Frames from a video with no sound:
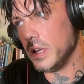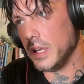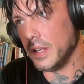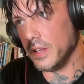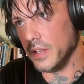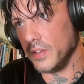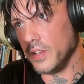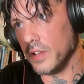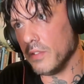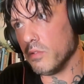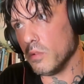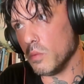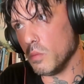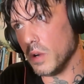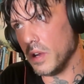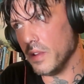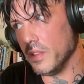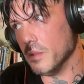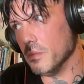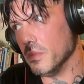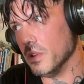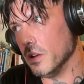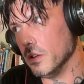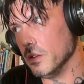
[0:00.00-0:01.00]
a different
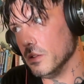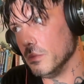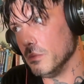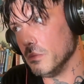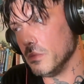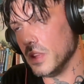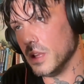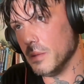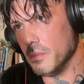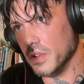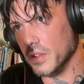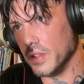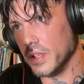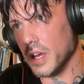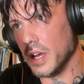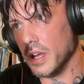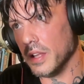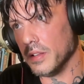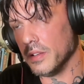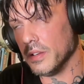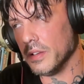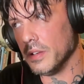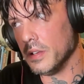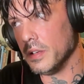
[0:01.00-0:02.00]
way than my
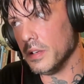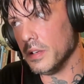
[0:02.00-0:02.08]
dad.